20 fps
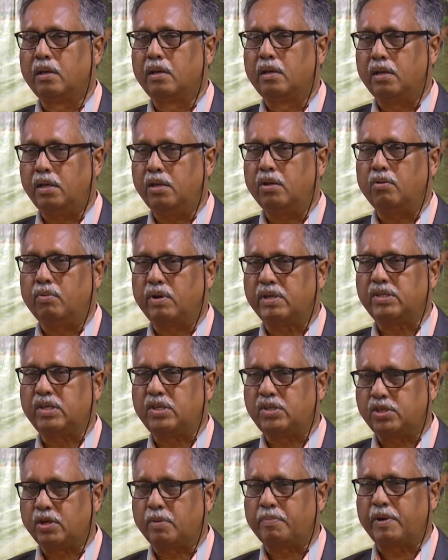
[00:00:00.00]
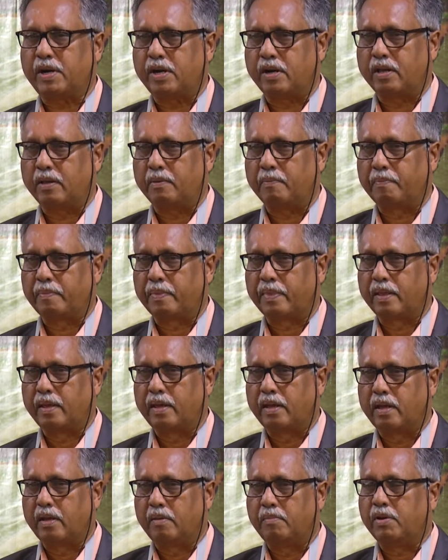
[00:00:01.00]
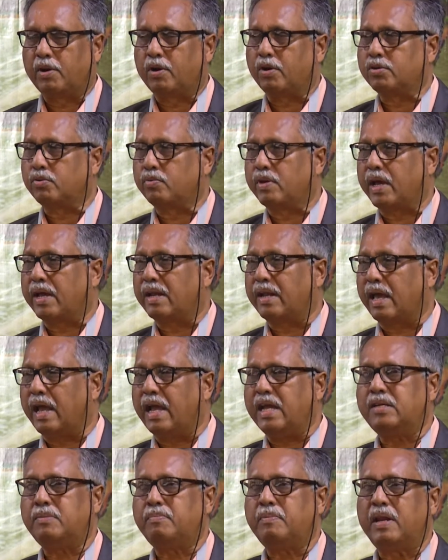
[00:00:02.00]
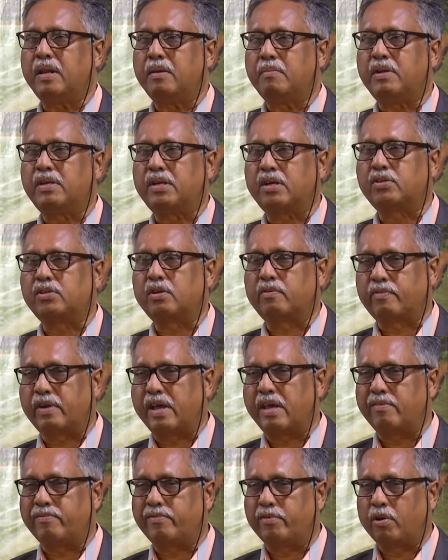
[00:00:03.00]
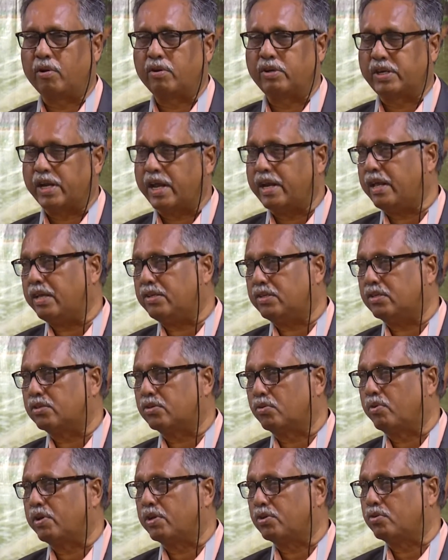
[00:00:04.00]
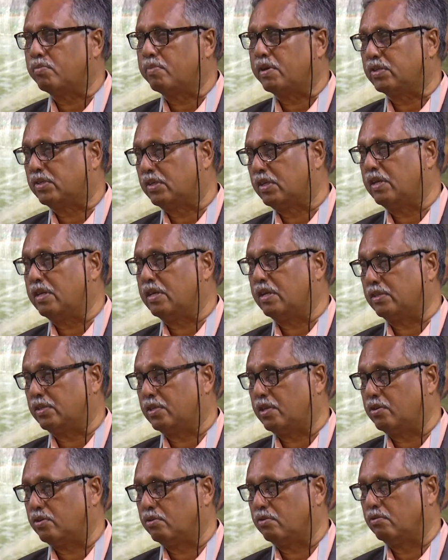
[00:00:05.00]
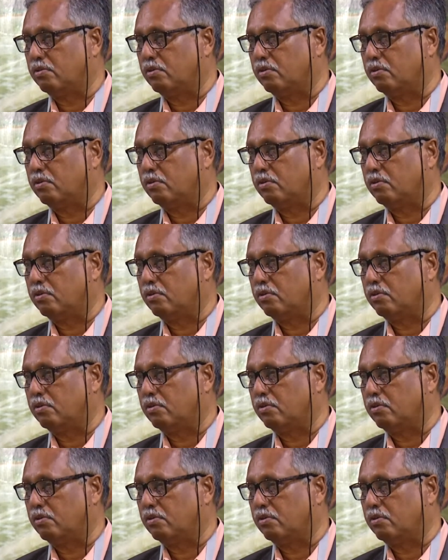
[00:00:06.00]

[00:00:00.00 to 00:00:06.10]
was in jeopardy because we had 8 millimeters of rainfall. Drainage is going to be a serious issue.